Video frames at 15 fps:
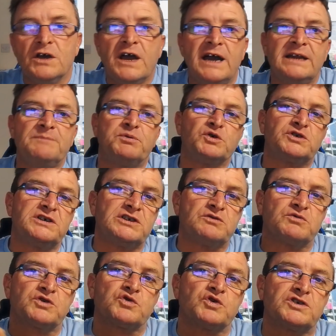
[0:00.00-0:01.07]
And it puts you into
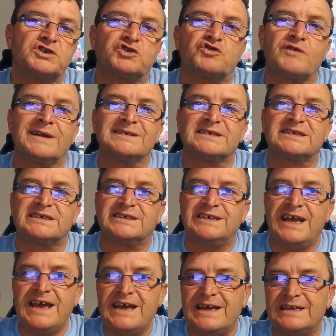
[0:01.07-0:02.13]
a sort of trance
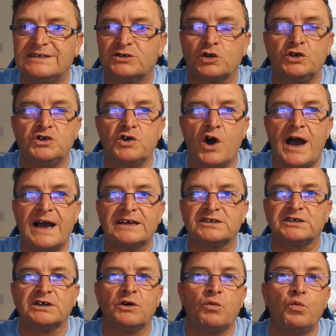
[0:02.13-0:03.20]
state, so you're not
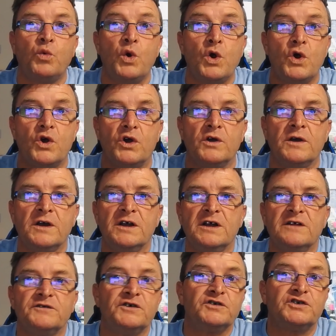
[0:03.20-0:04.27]
actually aware
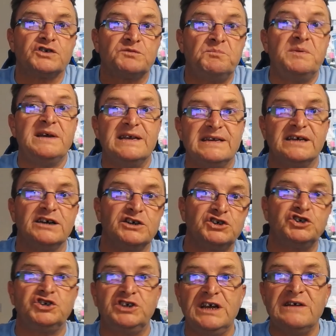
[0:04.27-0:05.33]
that there's been a
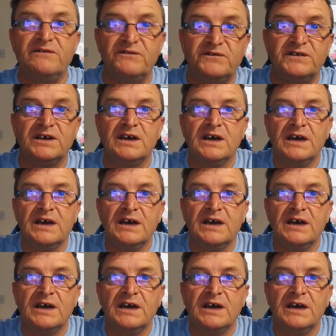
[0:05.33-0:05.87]
shift